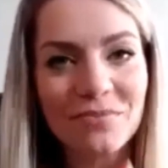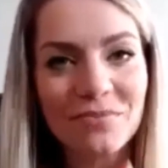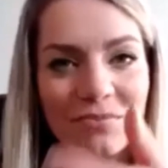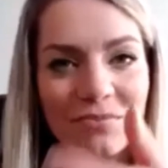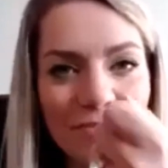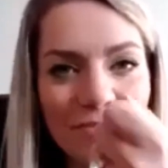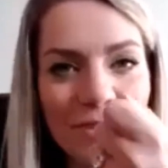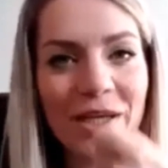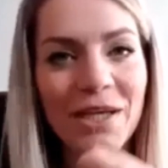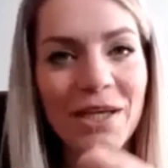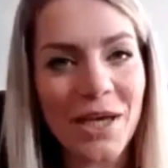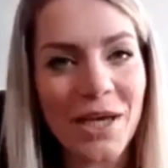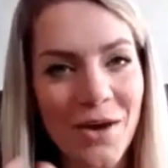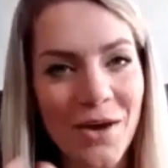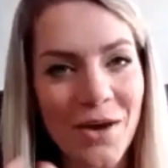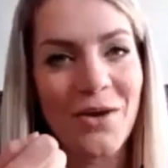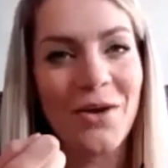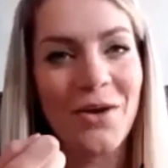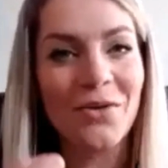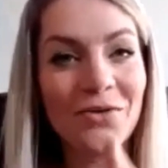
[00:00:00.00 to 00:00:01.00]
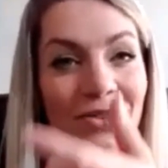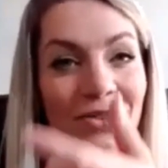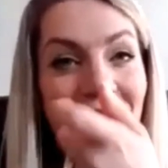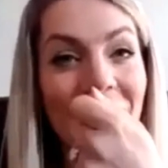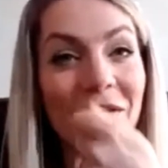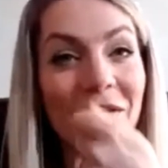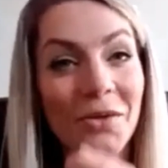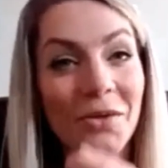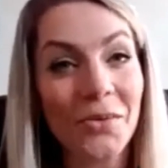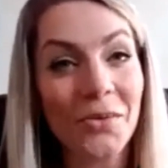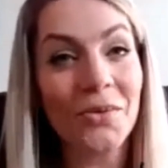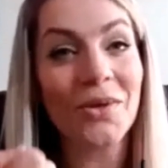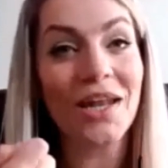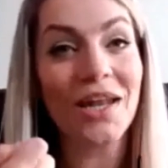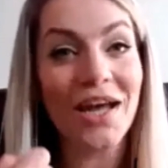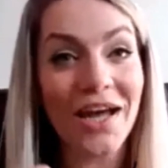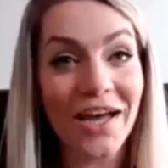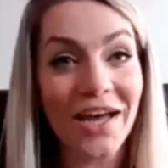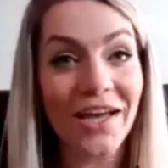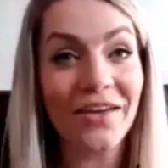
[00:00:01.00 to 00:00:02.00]
bring out the new
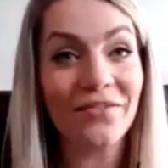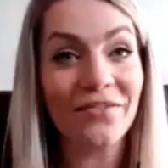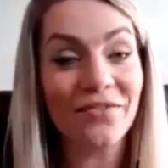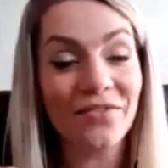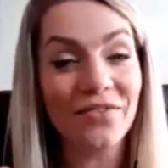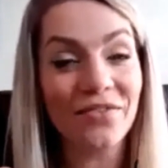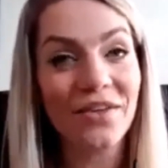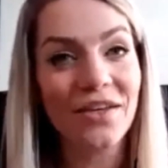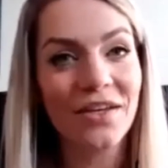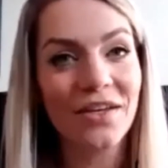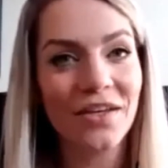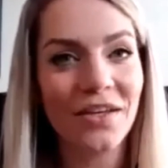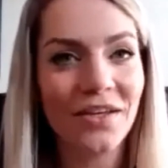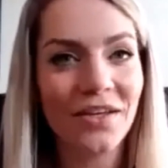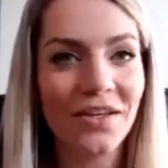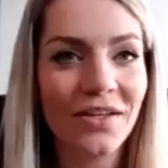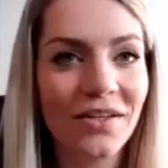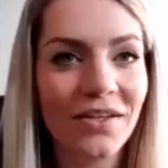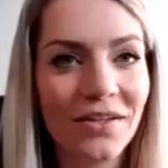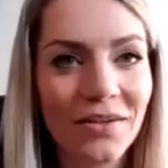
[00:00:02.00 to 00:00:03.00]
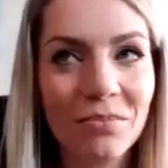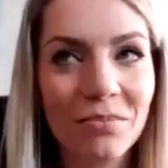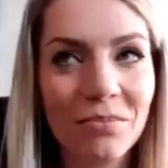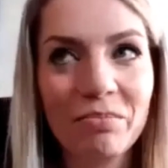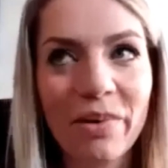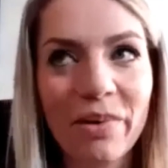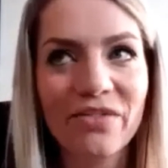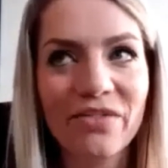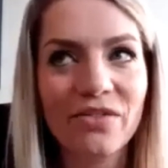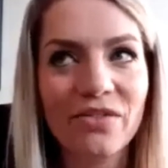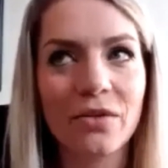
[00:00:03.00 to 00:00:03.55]
life, but